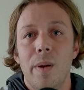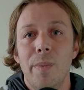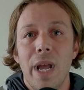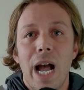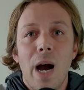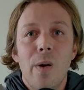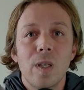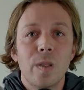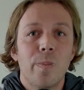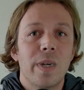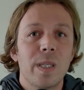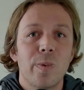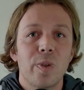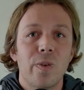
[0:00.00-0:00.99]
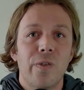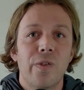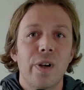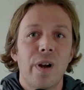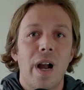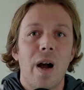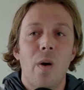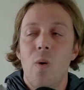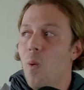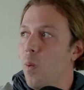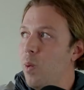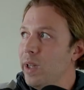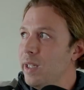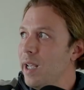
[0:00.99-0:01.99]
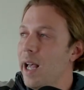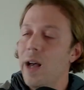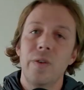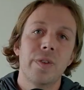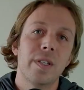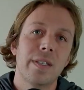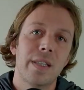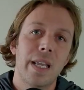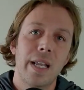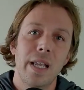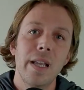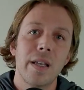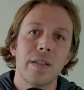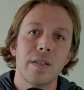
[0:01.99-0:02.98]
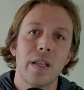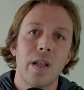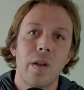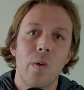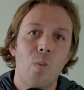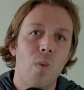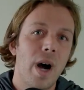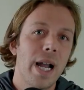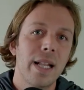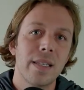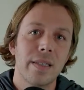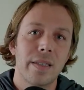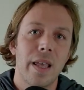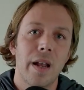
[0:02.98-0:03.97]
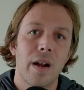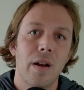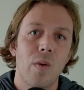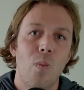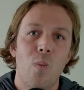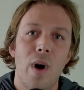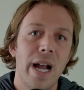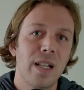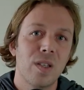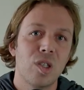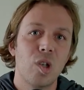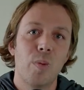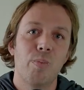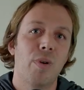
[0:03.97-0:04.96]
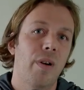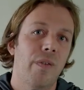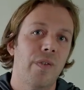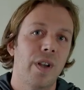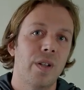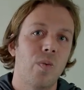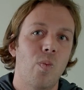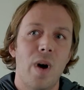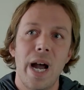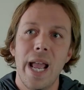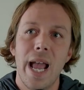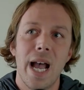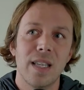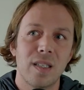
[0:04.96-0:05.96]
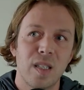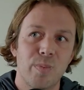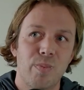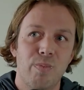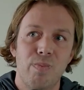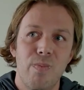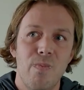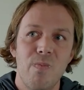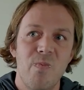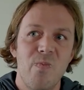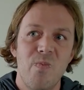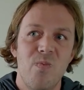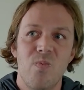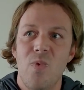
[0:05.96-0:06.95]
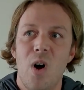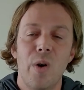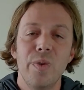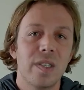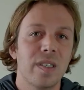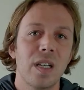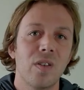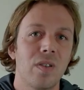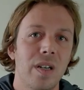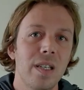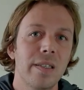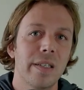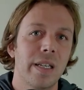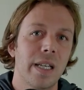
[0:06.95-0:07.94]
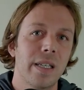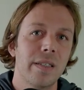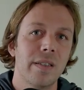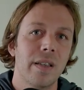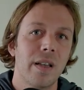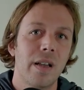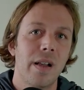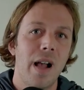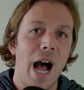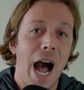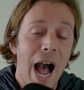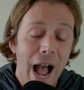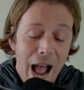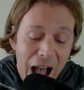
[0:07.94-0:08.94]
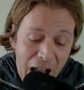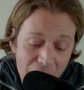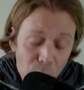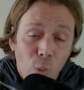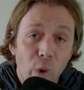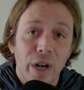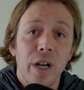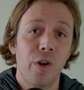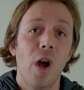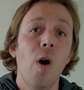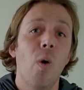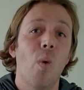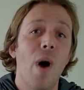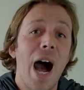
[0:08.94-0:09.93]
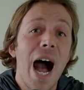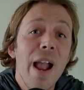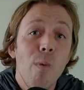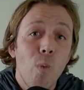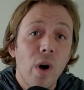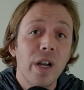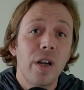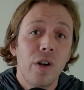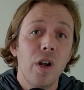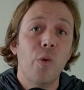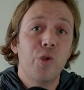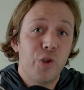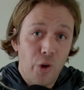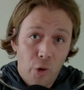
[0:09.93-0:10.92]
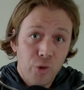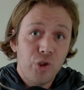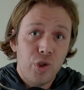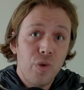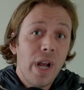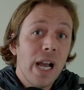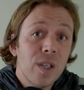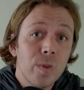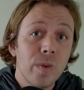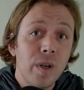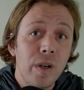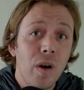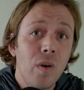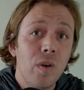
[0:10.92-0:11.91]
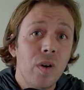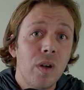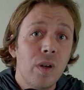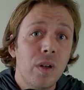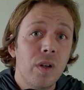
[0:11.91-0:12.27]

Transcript: I mean, how else am I supposed to figure out what the hell this thing is and why it's there, why it's so perfect, why it has this, all these synchronicities? I wanna know. Don't you guys wanna know?